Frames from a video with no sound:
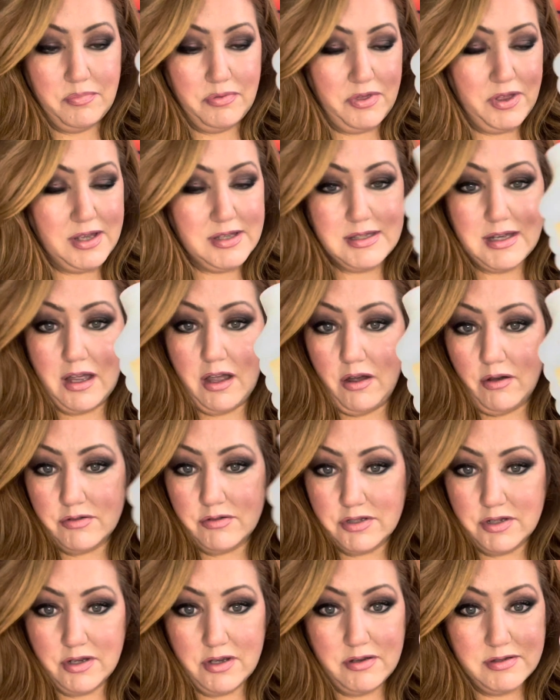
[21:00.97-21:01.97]
things I
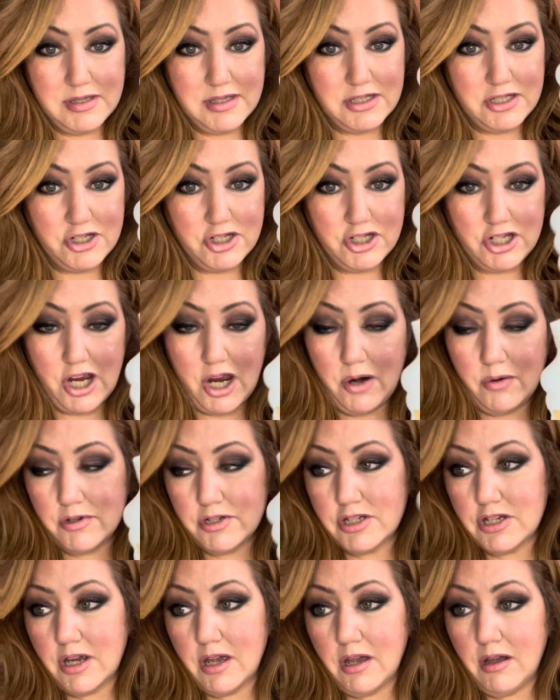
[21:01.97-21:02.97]
also use as a shower
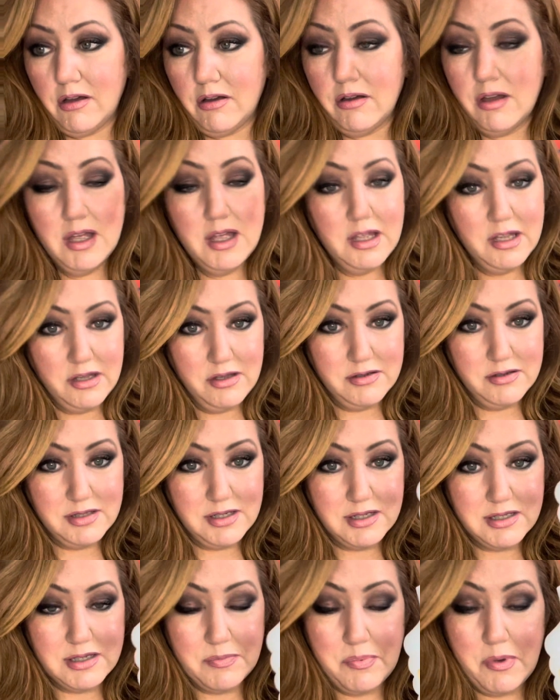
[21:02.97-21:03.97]
gel. Use it
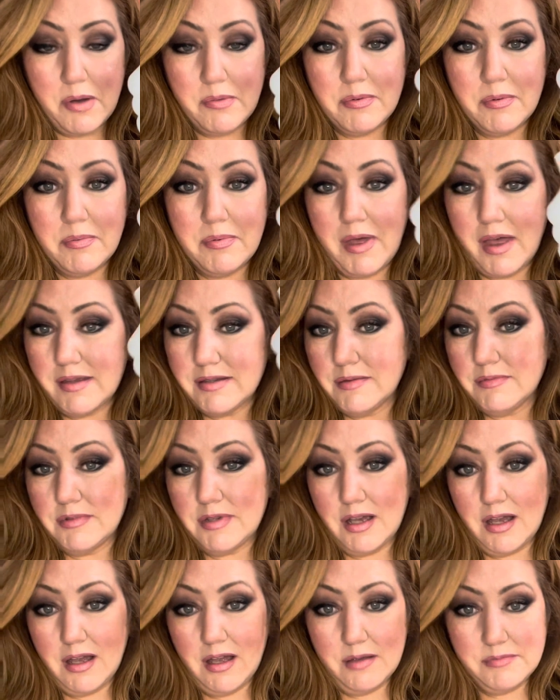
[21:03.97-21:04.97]
as a bubble bath
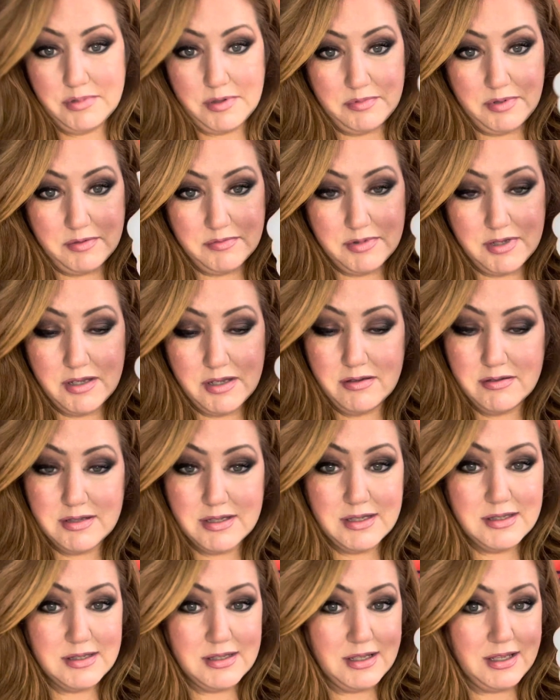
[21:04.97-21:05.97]
sometimes. Sometimes I use
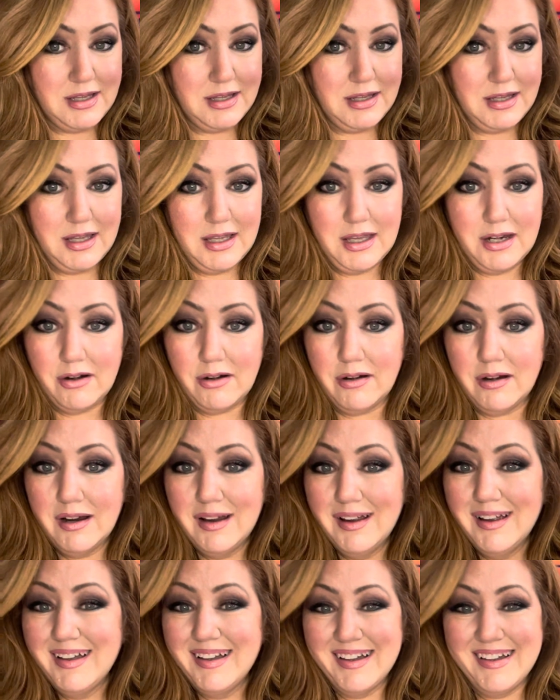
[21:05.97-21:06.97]
it as a cleaner.
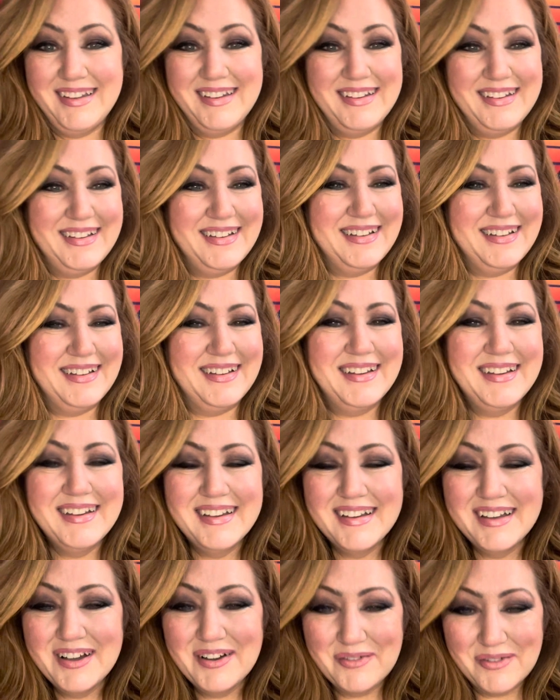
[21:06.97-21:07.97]

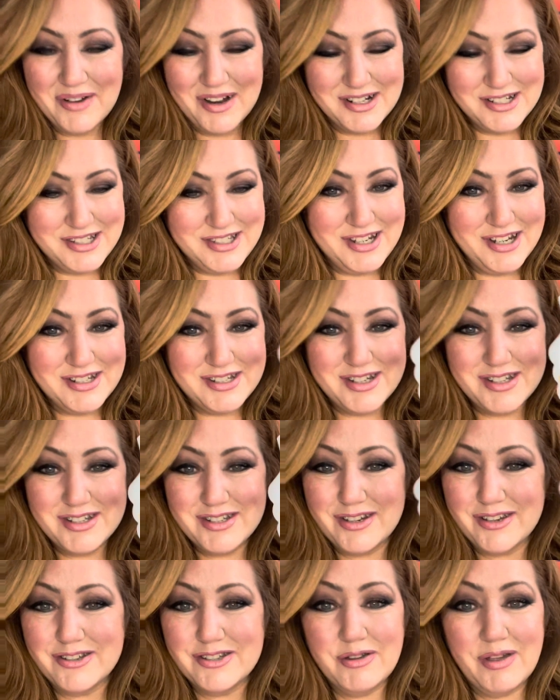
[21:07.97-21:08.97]
Wash dishes.
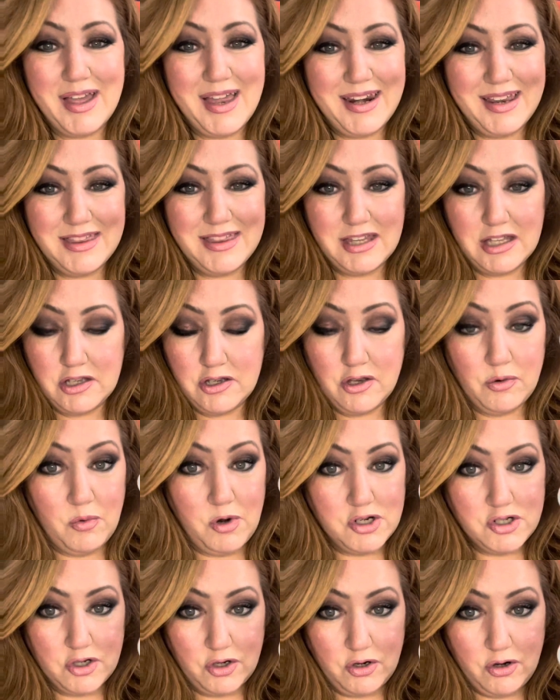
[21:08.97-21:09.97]
You can do anything. You can
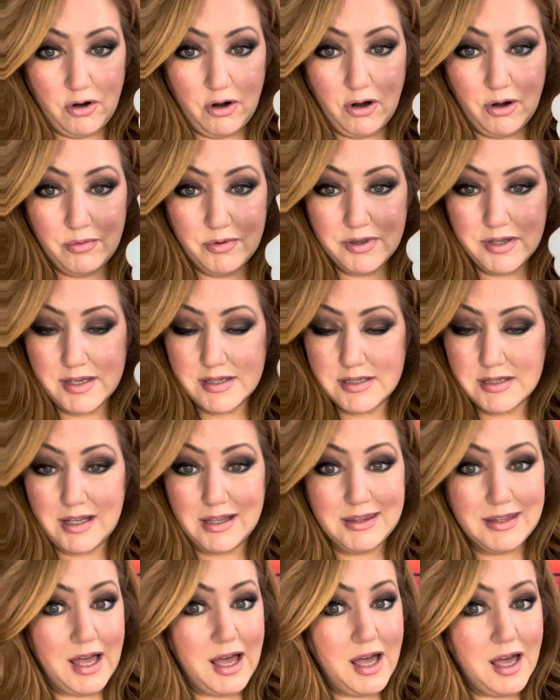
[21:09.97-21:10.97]
wash your car with this. A
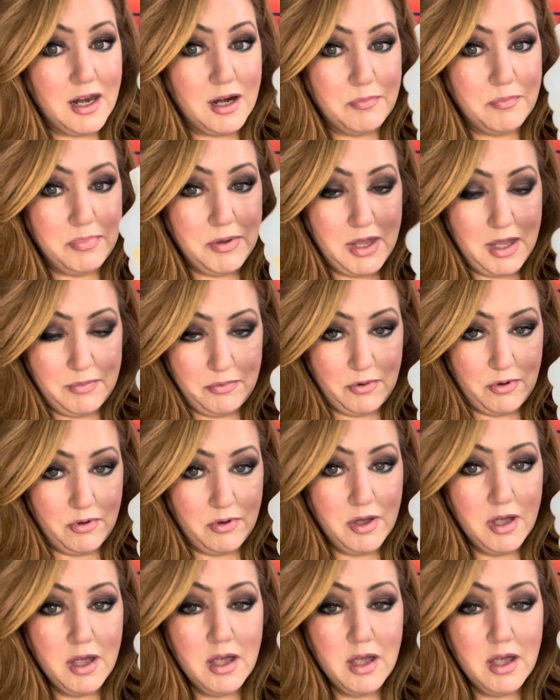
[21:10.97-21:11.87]
lot of people